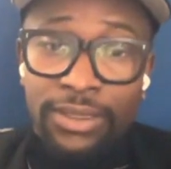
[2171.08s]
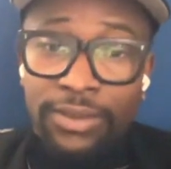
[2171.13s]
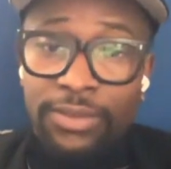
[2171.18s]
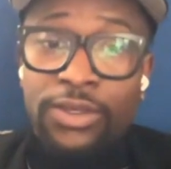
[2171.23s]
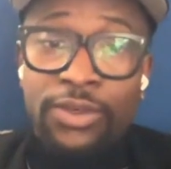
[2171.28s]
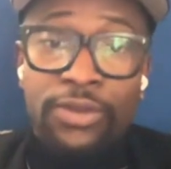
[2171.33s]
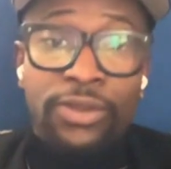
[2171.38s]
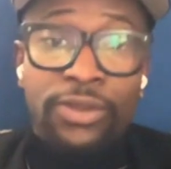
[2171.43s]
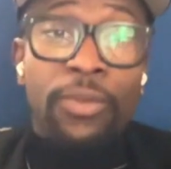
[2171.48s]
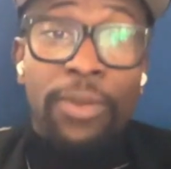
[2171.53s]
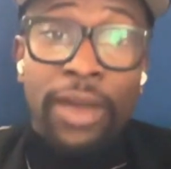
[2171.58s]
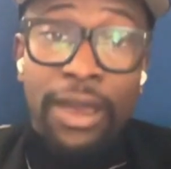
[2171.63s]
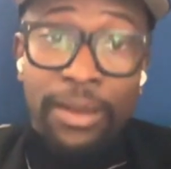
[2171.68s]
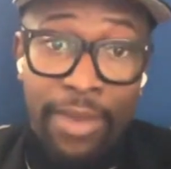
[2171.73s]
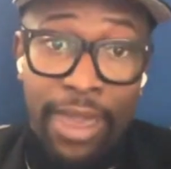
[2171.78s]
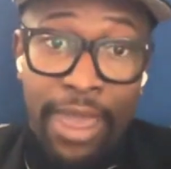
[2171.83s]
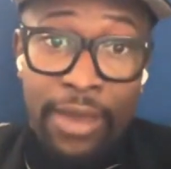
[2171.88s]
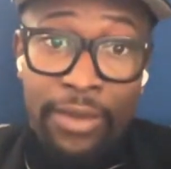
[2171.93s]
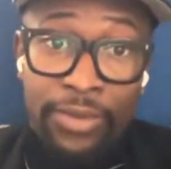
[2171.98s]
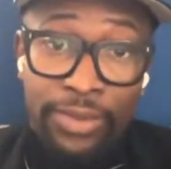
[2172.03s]
you know my
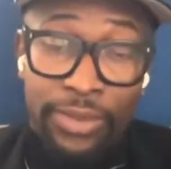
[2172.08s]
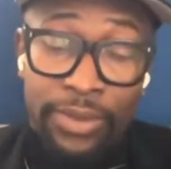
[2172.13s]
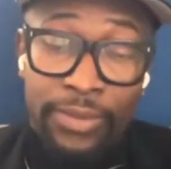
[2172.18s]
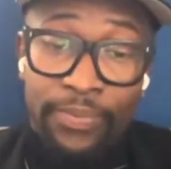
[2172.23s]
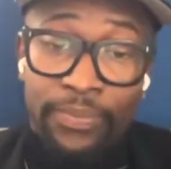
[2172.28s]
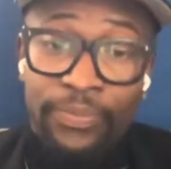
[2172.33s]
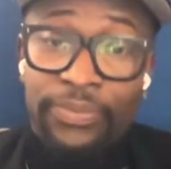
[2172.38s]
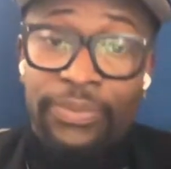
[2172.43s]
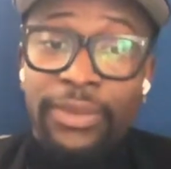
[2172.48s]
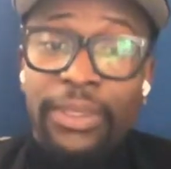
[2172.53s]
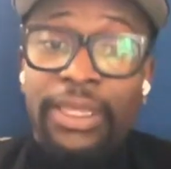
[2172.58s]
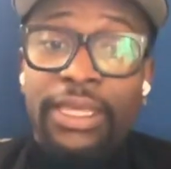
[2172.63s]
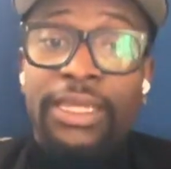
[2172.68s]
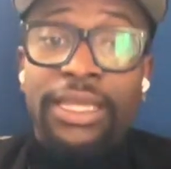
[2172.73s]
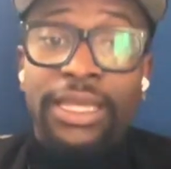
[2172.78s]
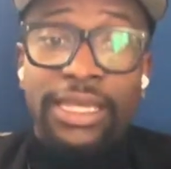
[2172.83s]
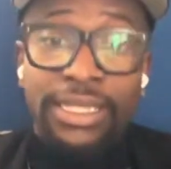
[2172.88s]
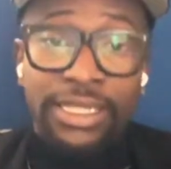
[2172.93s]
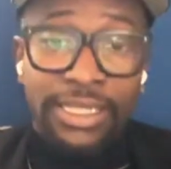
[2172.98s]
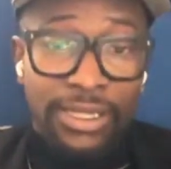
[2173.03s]
mouth. and
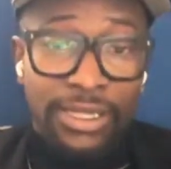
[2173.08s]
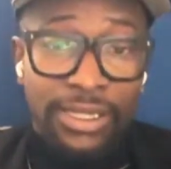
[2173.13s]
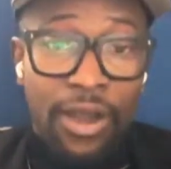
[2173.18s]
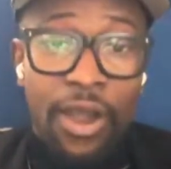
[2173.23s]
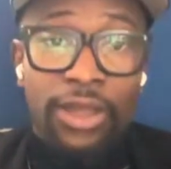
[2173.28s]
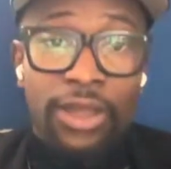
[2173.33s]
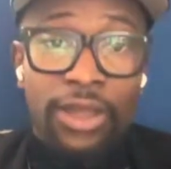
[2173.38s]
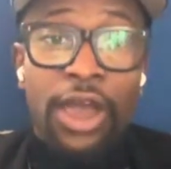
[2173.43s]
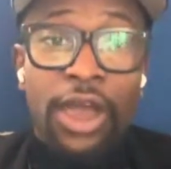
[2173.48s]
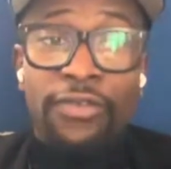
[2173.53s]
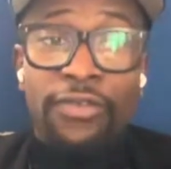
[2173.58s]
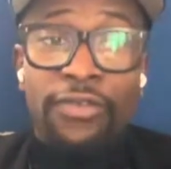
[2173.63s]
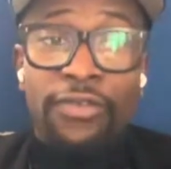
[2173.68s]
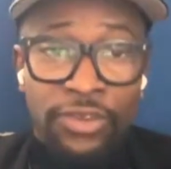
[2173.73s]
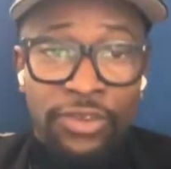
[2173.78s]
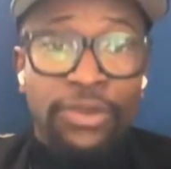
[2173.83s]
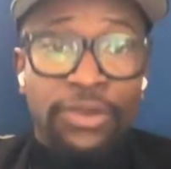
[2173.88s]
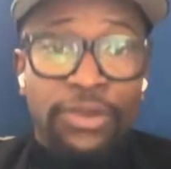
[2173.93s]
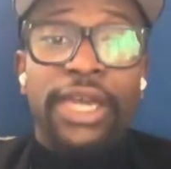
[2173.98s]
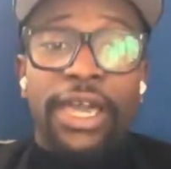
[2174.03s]
It's gone off a
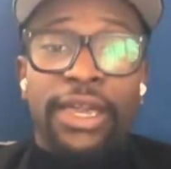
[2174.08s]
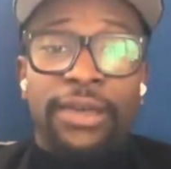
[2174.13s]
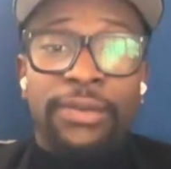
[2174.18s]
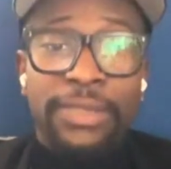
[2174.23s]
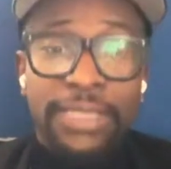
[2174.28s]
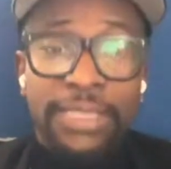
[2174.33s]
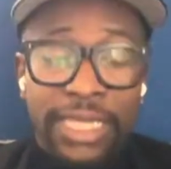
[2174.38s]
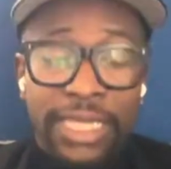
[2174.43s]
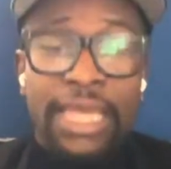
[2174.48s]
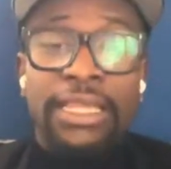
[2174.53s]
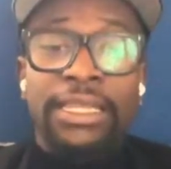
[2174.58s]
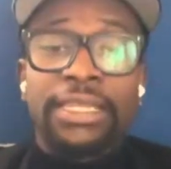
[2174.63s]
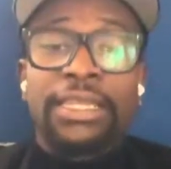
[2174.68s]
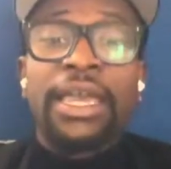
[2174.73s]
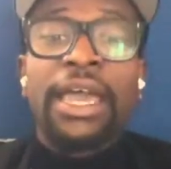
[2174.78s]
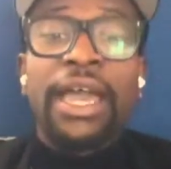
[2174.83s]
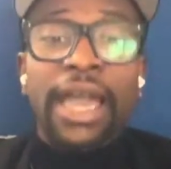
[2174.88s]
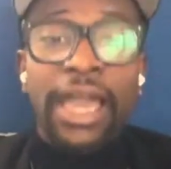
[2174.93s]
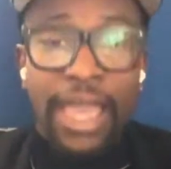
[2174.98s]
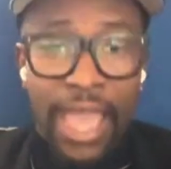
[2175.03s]
few times, and
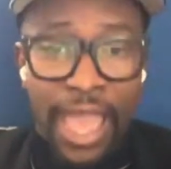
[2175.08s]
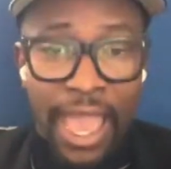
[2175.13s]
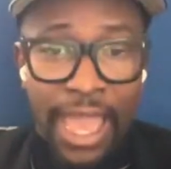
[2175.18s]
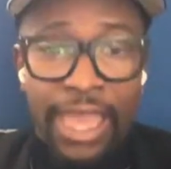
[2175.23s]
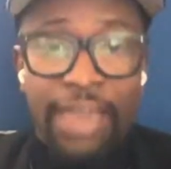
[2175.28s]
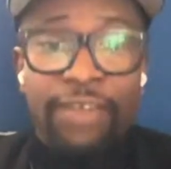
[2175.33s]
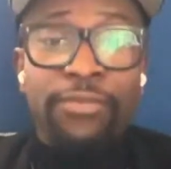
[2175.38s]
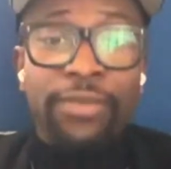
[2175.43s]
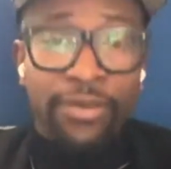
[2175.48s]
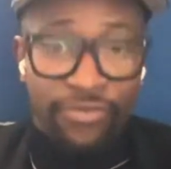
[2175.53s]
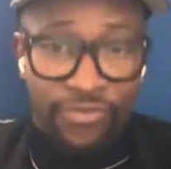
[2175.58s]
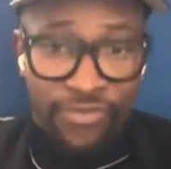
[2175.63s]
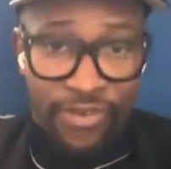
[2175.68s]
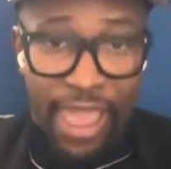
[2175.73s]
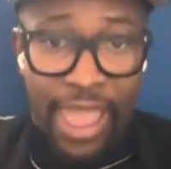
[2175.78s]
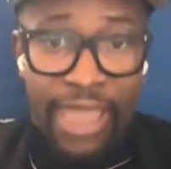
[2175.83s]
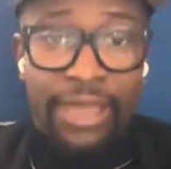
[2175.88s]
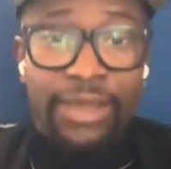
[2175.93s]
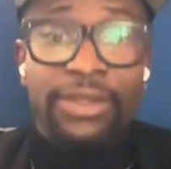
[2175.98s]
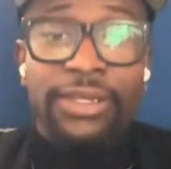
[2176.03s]
I have been
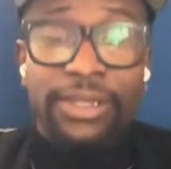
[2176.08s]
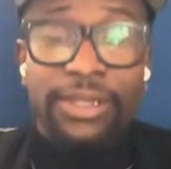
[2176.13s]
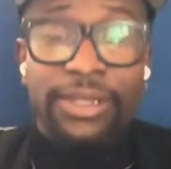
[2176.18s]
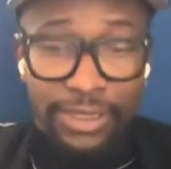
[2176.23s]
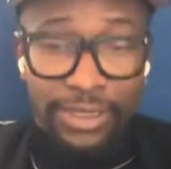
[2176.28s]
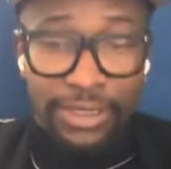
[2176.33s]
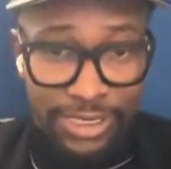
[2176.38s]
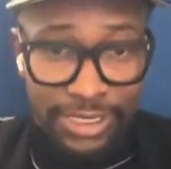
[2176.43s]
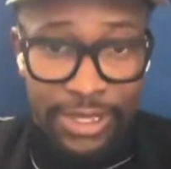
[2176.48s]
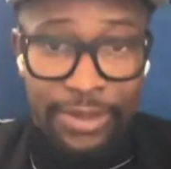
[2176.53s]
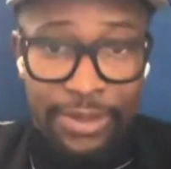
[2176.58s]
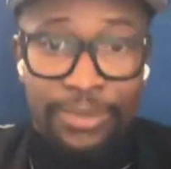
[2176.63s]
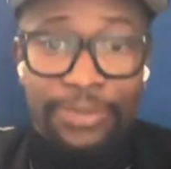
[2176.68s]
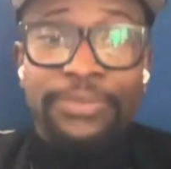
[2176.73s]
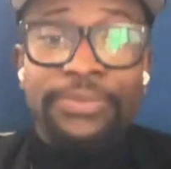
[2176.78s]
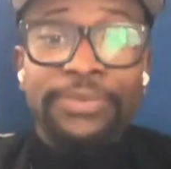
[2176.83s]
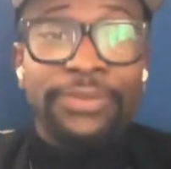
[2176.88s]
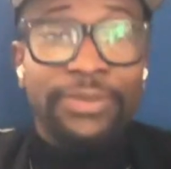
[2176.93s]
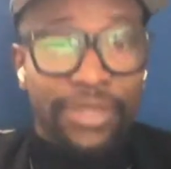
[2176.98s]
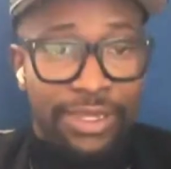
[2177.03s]
fired. So,
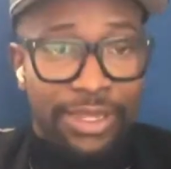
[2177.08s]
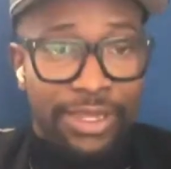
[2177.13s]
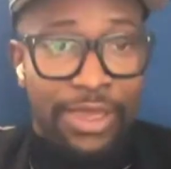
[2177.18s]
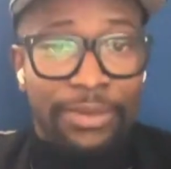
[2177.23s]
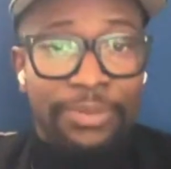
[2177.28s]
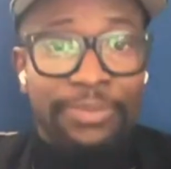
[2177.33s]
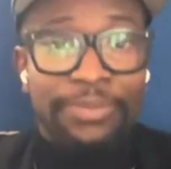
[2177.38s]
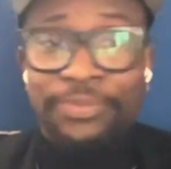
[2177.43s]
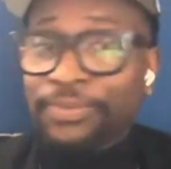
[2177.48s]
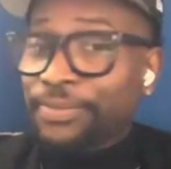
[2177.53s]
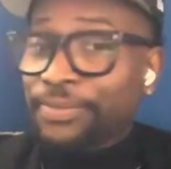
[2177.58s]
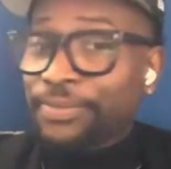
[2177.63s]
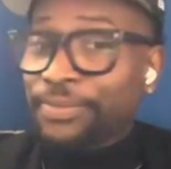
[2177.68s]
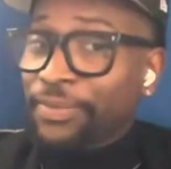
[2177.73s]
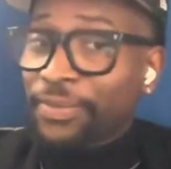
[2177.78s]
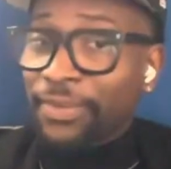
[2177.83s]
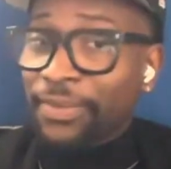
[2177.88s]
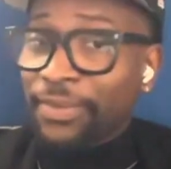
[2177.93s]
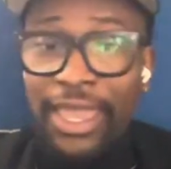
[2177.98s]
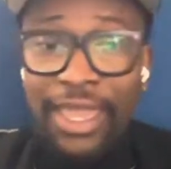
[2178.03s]
you know,
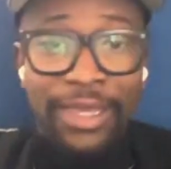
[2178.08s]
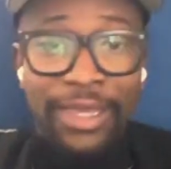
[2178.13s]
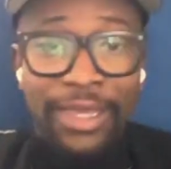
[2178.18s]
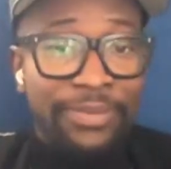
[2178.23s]
hey,